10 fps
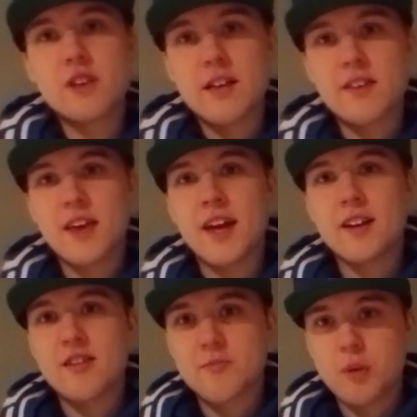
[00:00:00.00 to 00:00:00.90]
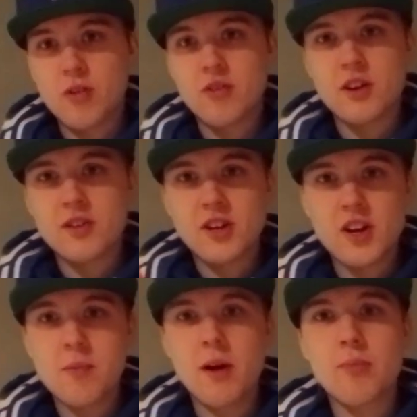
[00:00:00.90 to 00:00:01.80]
yet again, spot on.
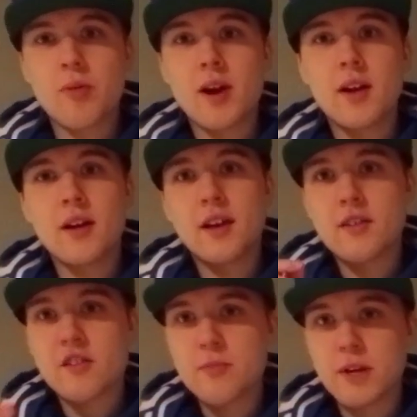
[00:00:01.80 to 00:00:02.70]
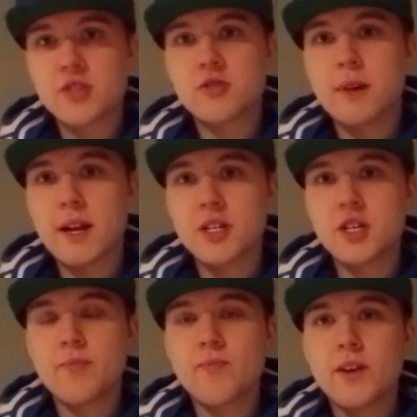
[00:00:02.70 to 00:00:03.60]
Tony Mowbray is a special
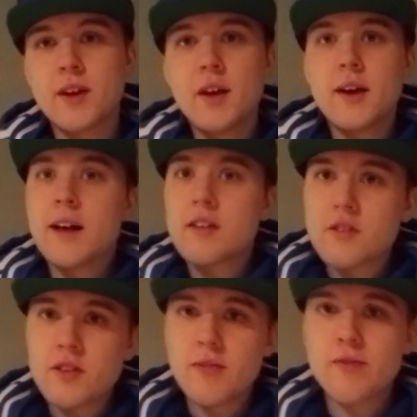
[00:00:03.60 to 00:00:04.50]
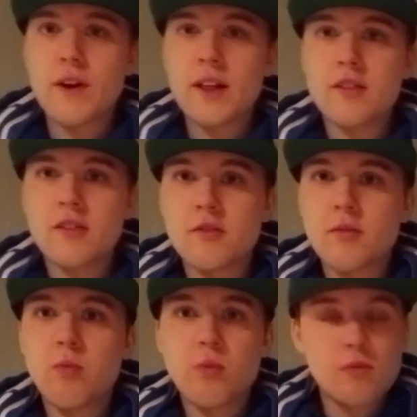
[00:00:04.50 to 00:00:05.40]
manager. And Sunderland fans,
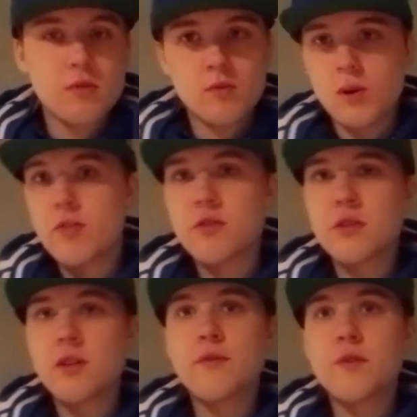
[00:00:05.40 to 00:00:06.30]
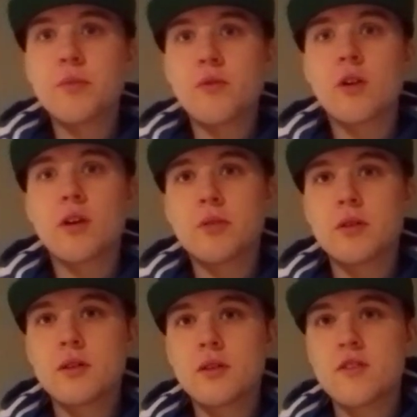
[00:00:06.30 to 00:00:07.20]
well, Sunderland Football Club,
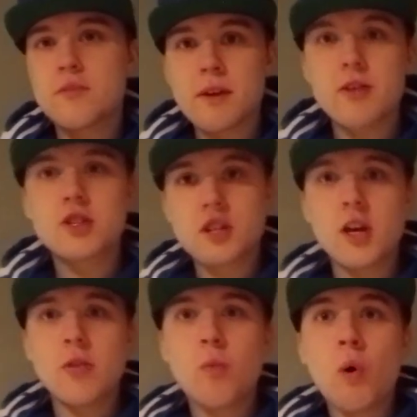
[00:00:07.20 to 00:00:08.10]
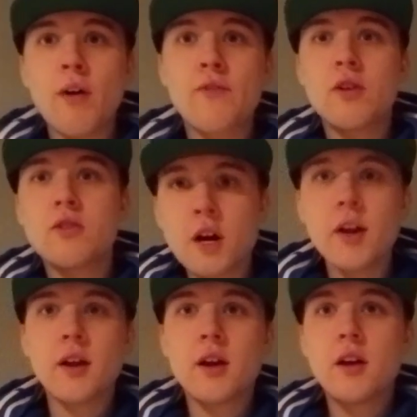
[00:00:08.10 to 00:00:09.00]
this is a message to you. What have you done?